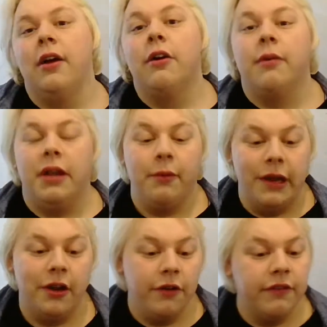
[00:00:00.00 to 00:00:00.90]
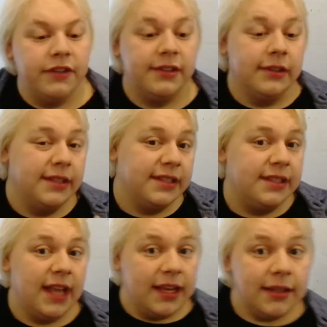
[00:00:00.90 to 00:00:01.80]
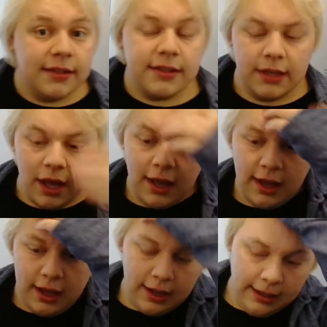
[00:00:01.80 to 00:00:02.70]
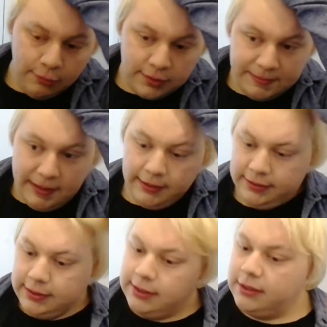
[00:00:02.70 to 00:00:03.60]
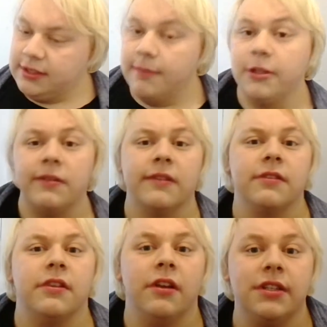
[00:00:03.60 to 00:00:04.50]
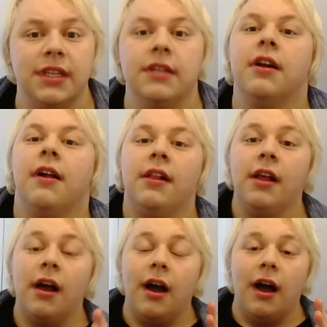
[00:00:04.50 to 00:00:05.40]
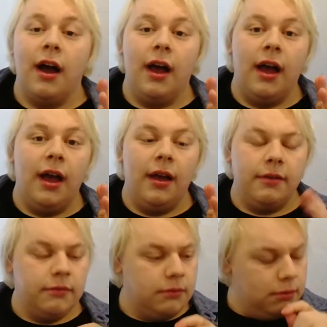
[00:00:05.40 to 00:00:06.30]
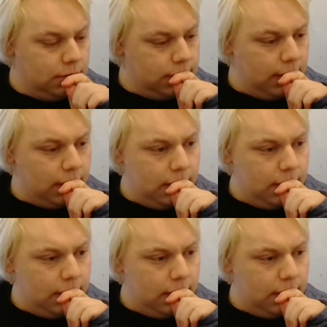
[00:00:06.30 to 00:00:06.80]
when I went over to the States. It was about summer 2013. Was it?